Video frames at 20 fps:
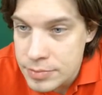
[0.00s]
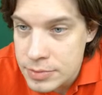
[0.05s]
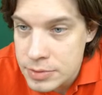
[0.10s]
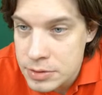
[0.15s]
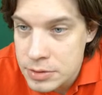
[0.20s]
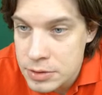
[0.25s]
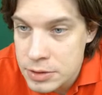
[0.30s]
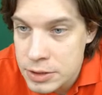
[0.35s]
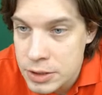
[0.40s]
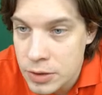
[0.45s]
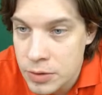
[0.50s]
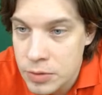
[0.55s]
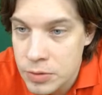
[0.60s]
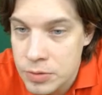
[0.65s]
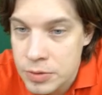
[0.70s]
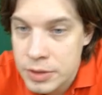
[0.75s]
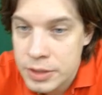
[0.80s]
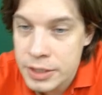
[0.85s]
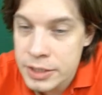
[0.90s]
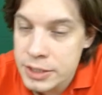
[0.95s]
So
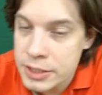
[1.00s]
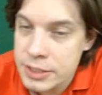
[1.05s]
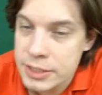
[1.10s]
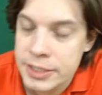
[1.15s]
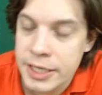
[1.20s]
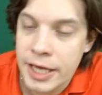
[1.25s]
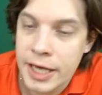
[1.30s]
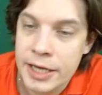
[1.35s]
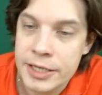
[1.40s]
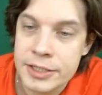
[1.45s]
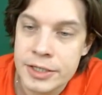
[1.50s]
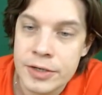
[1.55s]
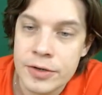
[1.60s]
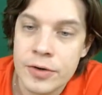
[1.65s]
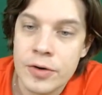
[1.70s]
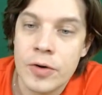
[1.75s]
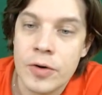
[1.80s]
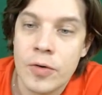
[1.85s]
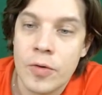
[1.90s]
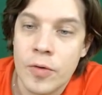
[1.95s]
this is the idea
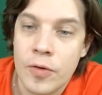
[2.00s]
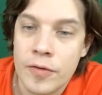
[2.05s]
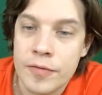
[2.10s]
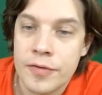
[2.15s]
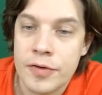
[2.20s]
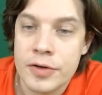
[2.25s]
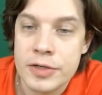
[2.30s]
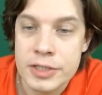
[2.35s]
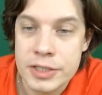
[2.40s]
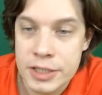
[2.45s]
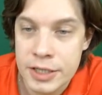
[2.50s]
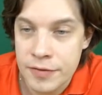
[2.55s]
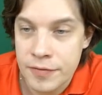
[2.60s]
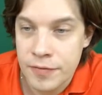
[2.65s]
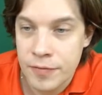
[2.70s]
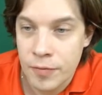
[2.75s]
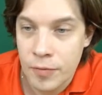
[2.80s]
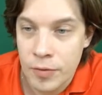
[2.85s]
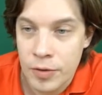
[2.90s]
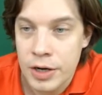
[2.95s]
of
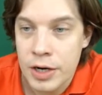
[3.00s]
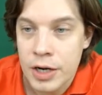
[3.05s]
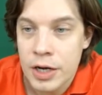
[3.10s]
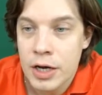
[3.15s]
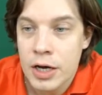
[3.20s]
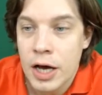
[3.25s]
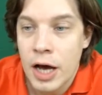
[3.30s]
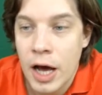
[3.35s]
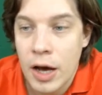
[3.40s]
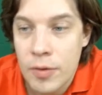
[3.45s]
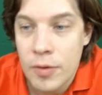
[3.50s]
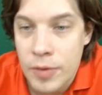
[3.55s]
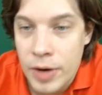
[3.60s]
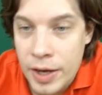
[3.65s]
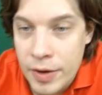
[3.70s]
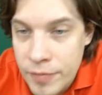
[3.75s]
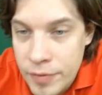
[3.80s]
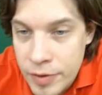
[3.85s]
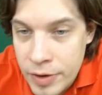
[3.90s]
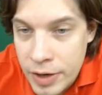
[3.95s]
c4.
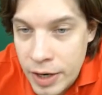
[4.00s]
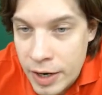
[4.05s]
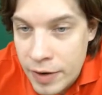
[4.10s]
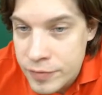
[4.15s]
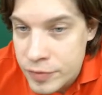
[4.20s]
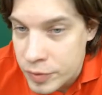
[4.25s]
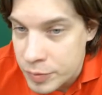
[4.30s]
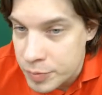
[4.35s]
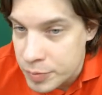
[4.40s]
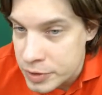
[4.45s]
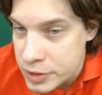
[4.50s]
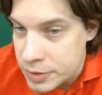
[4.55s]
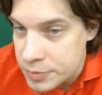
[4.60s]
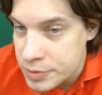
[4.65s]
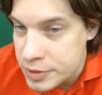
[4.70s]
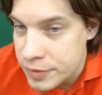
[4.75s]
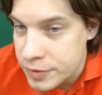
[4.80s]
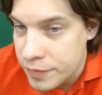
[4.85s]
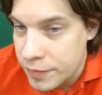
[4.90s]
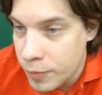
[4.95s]
However, after bishop
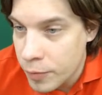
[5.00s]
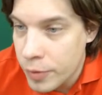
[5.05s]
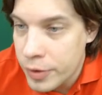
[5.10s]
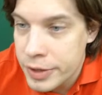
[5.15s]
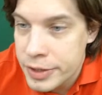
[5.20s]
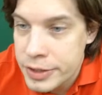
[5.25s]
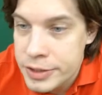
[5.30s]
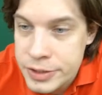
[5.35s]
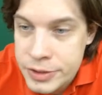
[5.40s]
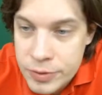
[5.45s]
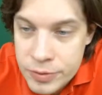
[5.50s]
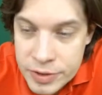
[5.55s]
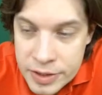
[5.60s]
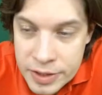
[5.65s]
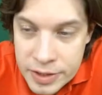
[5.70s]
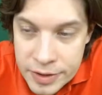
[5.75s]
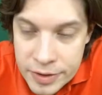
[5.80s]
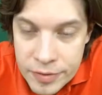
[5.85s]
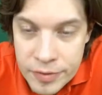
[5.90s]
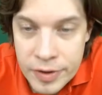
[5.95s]
c4, it's not
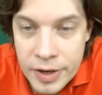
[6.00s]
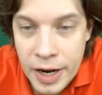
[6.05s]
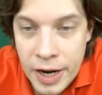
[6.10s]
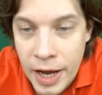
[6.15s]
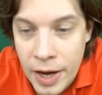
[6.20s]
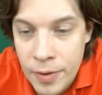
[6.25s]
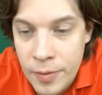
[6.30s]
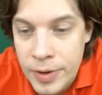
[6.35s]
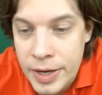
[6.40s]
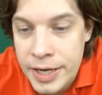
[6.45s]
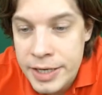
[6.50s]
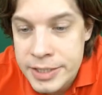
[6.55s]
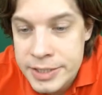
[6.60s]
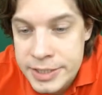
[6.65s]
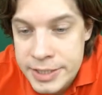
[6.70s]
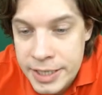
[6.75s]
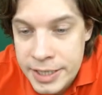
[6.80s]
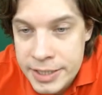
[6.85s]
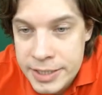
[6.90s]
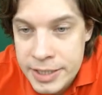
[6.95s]
clear how
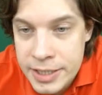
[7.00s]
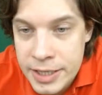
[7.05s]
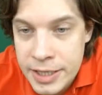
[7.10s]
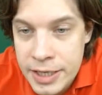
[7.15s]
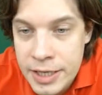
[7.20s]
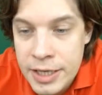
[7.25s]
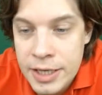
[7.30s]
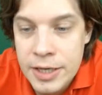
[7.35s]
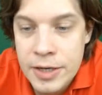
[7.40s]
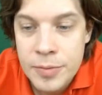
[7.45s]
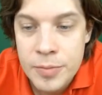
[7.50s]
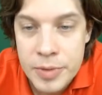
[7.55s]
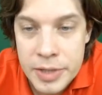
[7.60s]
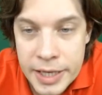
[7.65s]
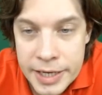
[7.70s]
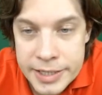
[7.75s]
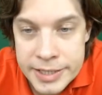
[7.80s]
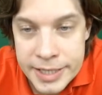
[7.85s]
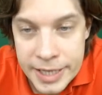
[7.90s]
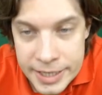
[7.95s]
exactly
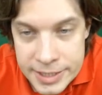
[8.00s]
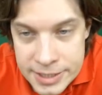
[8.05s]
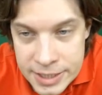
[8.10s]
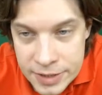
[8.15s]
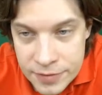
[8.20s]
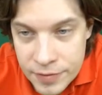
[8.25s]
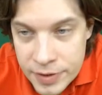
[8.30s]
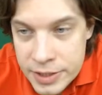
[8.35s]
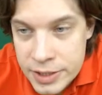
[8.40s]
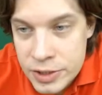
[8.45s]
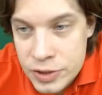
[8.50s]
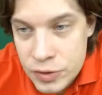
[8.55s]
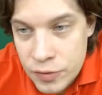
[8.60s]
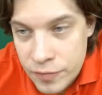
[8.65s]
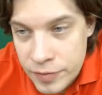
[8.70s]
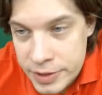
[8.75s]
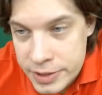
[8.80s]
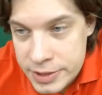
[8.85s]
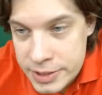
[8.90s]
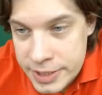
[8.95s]
black takes advantage
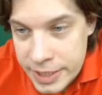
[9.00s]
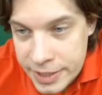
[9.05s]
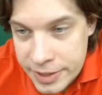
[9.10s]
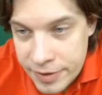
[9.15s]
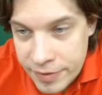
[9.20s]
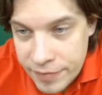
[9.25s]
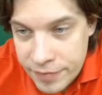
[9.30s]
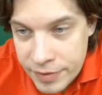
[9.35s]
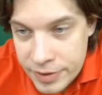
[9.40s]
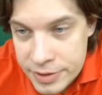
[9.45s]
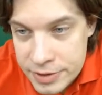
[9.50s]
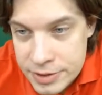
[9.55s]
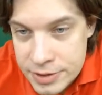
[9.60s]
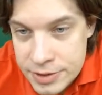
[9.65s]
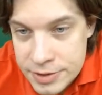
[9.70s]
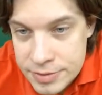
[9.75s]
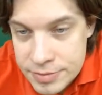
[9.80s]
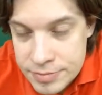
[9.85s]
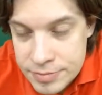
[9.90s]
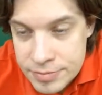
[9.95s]
of this
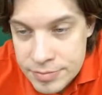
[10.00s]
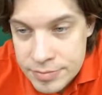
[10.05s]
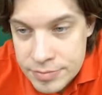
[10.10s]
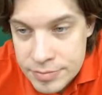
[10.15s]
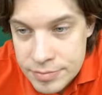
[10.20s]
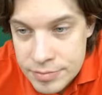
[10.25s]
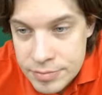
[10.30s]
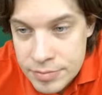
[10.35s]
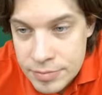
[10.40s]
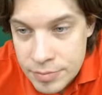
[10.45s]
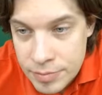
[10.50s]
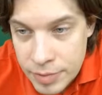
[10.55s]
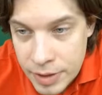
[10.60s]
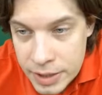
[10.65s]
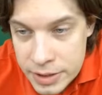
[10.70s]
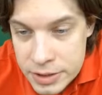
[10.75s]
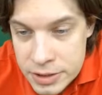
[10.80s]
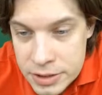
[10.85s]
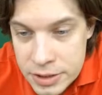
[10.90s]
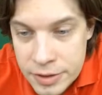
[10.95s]
sacrifice.
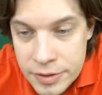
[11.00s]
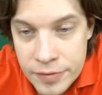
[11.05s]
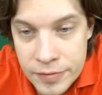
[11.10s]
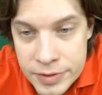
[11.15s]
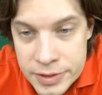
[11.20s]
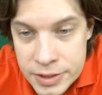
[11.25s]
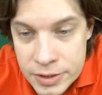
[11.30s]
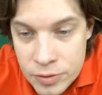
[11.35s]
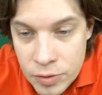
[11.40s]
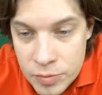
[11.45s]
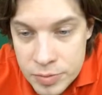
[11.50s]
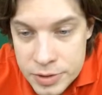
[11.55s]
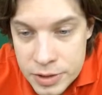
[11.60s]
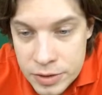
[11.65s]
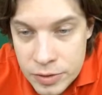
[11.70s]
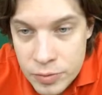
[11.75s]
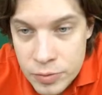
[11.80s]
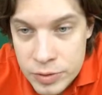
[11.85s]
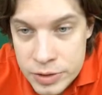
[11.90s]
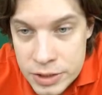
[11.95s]
But there is an
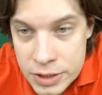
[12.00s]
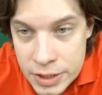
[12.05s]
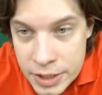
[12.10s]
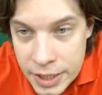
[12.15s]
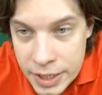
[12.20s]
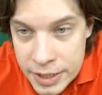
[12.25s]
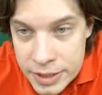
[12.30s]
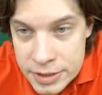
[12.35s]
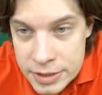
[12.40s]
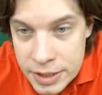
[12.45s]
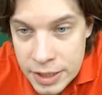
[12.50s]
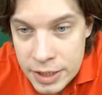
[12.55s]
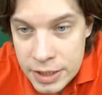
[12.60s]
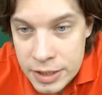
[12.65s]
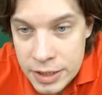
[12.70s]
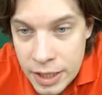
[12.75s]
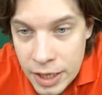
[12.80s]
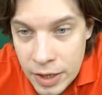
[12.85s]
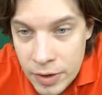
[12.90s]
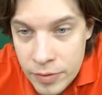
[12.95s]
option, rook c8,
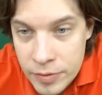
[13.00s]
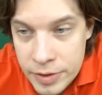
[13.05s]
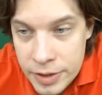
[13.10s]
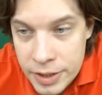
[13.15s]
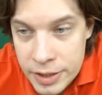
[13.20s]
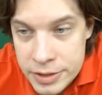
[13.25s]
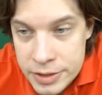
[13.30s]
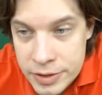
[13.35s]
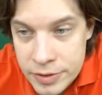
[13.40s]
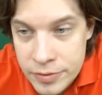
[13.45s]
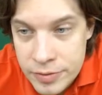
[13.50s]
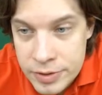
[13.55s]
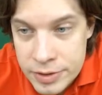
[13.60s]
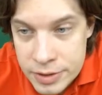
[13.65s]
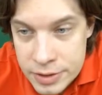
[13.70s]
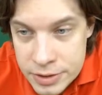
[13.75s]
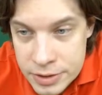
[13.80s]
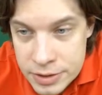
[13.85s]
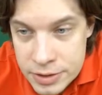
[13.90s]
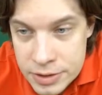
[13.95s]
and now the idea
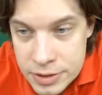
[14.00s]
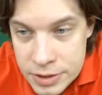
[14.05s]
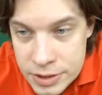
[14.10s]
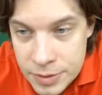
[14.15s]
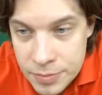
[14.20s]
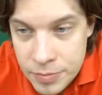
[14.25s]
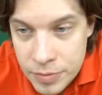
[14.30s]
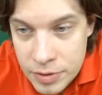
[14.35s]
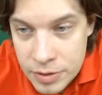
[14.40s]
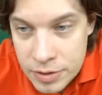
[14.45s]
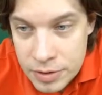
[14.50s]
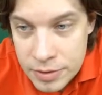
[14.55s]
is simple.